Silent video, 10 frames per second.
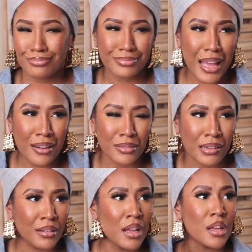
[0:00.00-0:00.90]
I don't
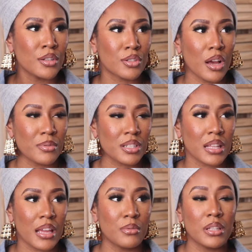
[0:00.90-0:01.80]
know. So I was just
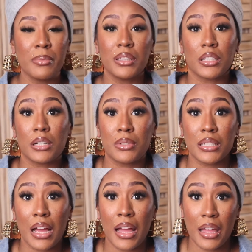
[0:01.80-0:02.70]
like, well, let me look up
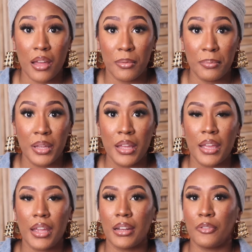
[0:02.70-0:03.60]
DIM,
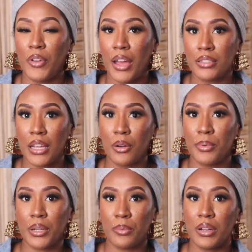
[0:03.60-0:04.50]
and I found out
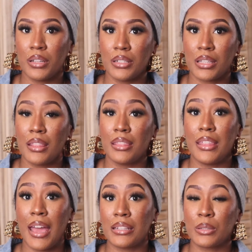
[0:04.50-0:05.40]
what it was, and
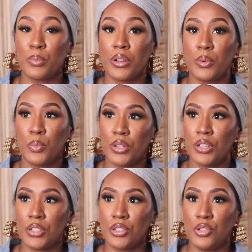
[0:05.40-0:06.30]
that's what
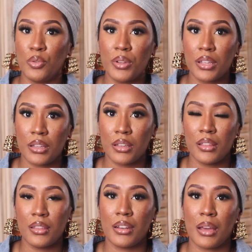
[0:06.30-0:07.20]
was doing it.
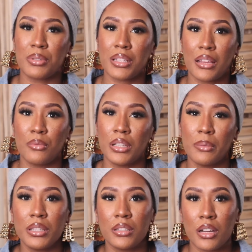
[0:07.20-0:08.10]
And then I was like, well, let
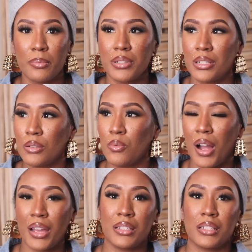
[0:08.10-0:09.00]
me look up and see
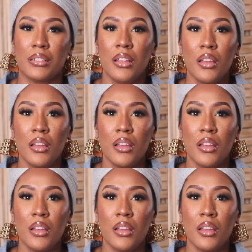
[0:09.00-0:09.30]
why is it